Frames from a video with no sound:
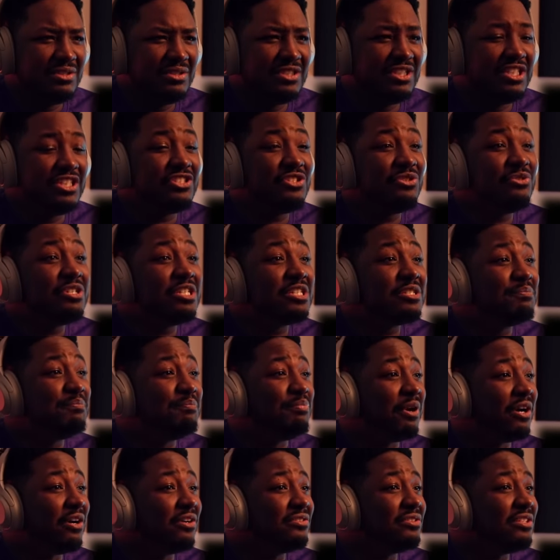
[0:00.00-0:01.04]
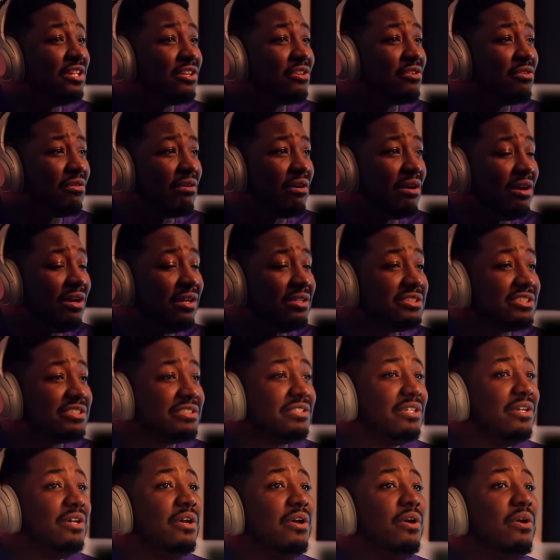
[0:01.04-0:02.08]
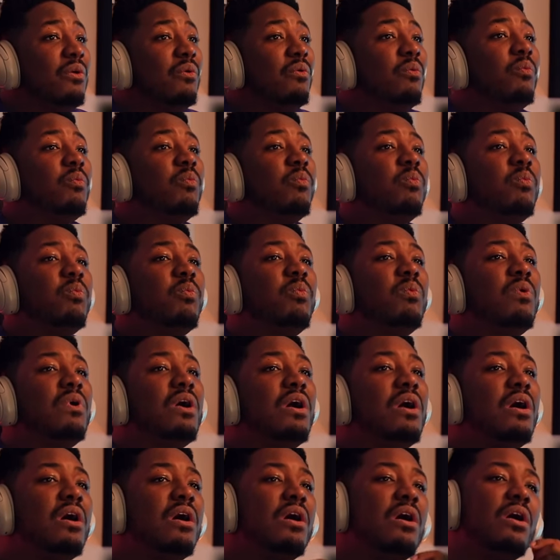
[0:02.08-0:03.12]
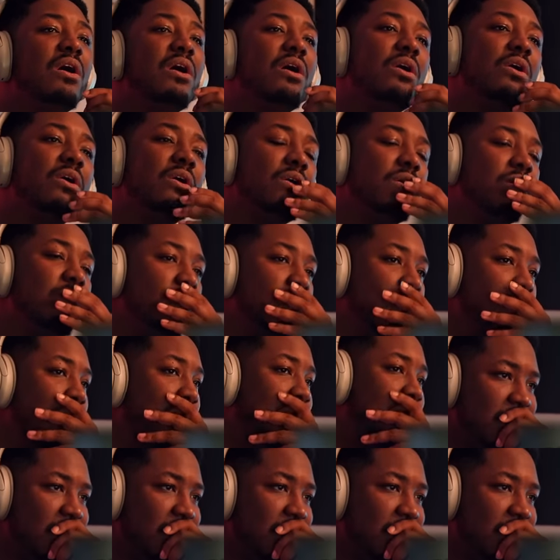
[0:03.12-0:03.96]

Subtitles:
Did you just burn the cross? Whoa!